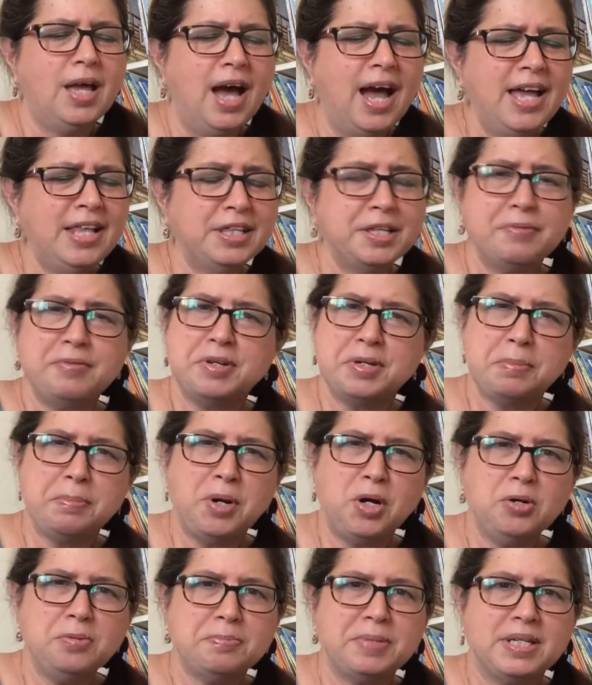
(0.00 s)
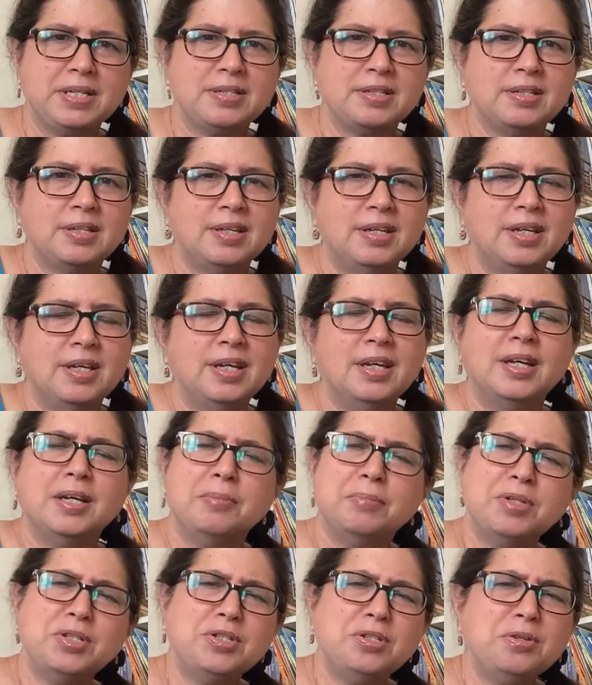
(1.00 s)
I live in an apartment.
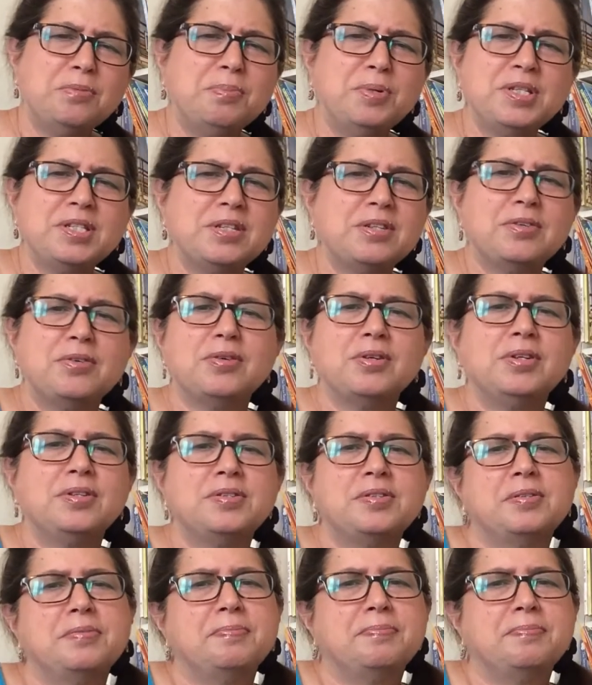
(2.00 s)
But you know, boys and girls,